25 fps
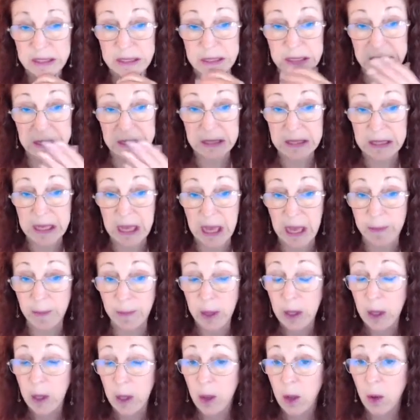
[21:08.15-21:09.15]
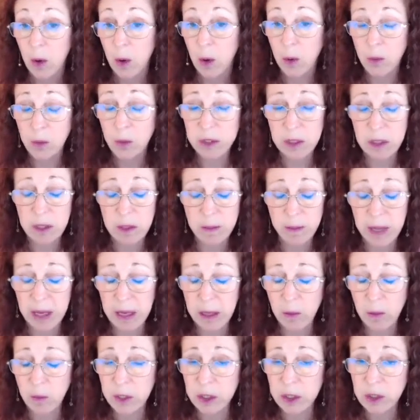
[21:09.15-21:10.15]
And at the time, who was going to buy
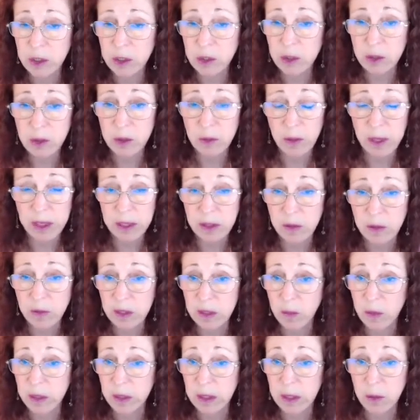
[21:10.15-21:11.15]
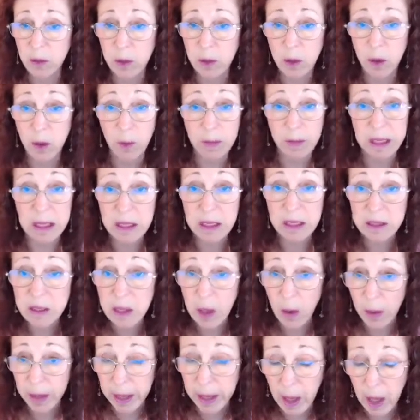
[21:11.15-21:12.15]
a regional directory when there were no meetings
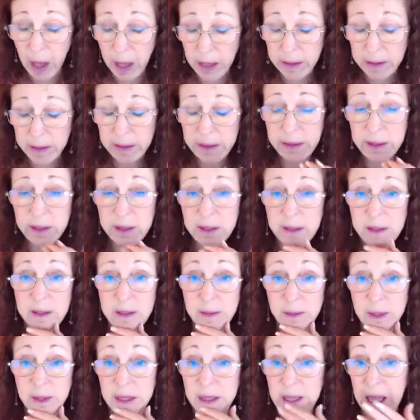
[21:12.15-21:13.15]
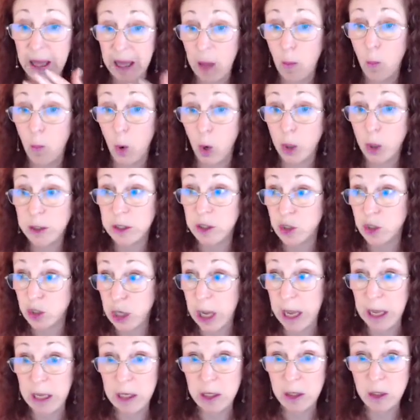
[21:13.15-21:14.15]
going on? I mean, now the world has
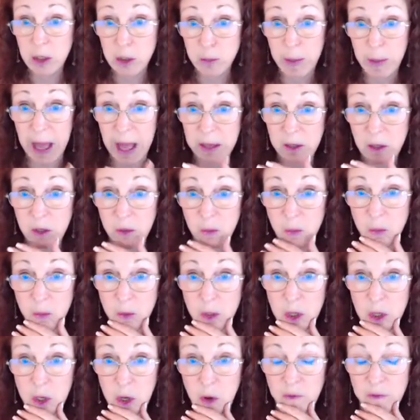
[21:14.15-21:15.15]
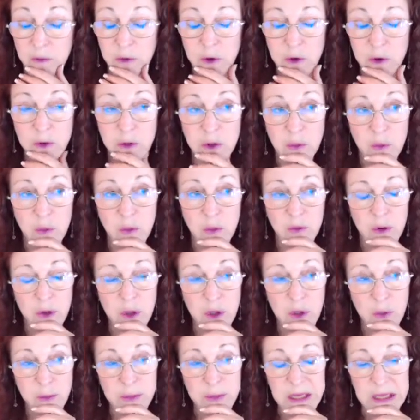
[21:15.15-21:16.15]
changed back to,
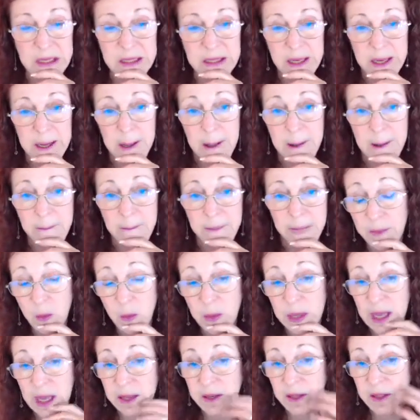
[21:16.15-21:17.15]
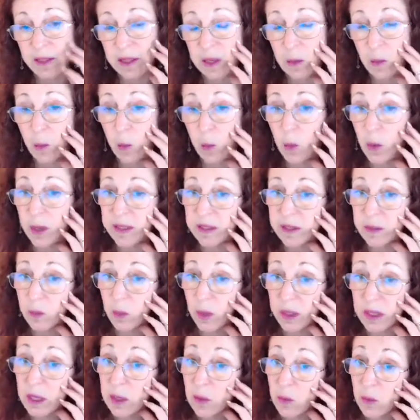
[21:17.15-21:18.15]
virtual meetings. We had to think, well,
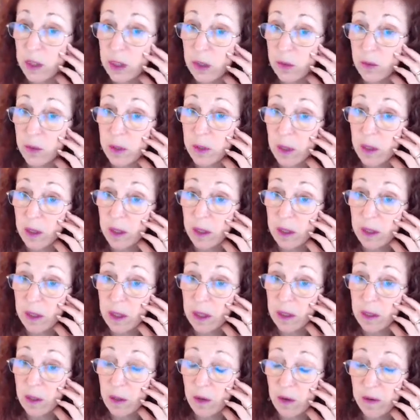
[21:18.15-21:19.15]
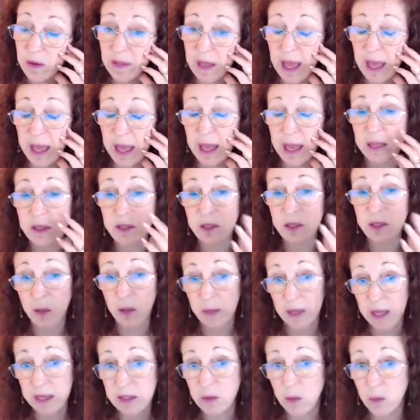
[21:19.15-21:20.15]
what can we do in lieu of that? And so
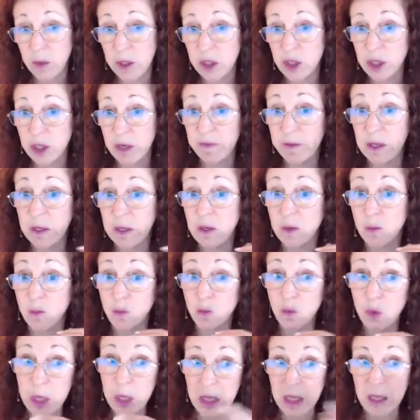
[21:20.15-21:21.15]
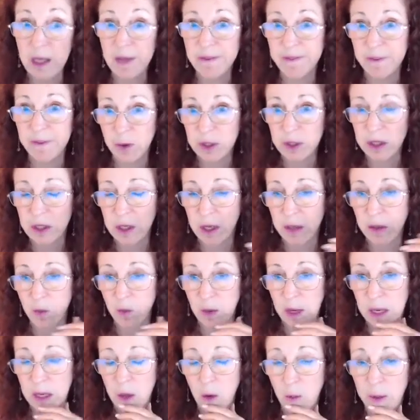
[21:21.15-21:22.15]
that's when we shifted and really focused on the
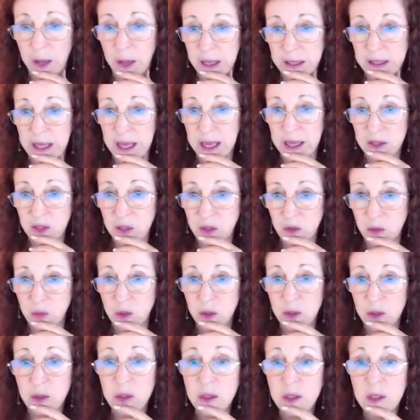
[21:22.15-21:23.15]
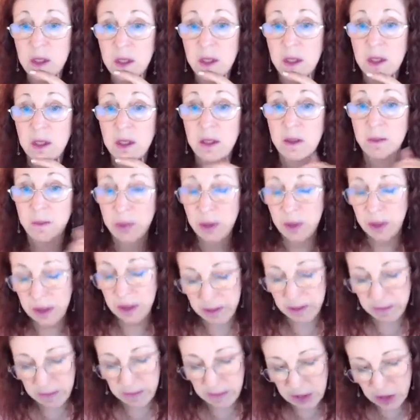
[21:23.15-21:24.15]
radio podcast tours,
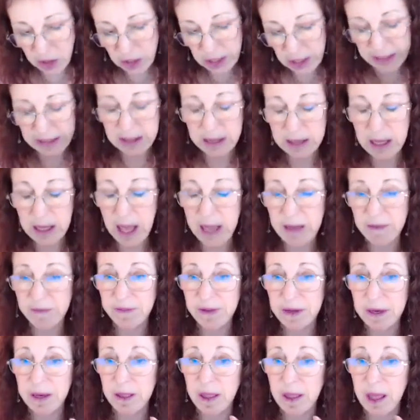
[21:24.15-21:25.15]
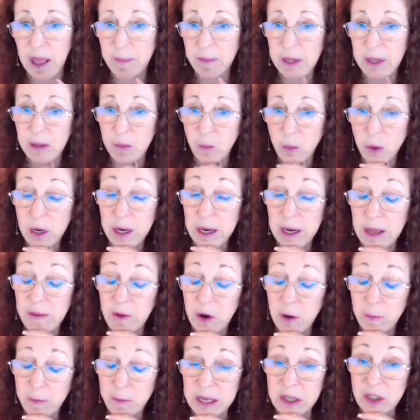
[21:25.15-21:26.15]
injected life into them. And we're going to have
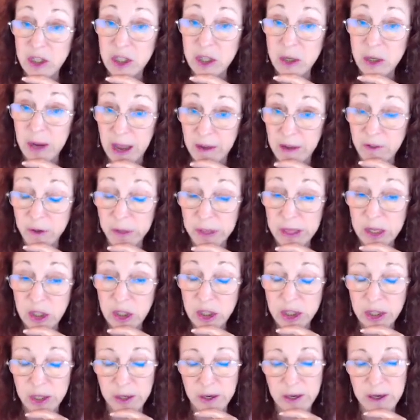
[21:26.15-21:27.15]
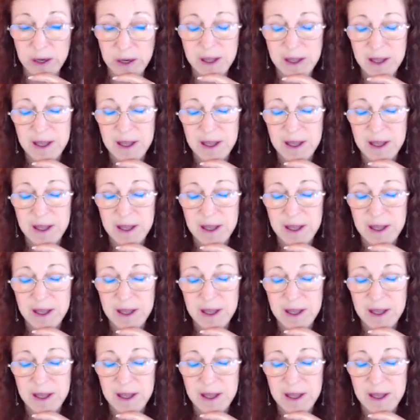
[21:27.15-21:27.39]
our best year ever this year.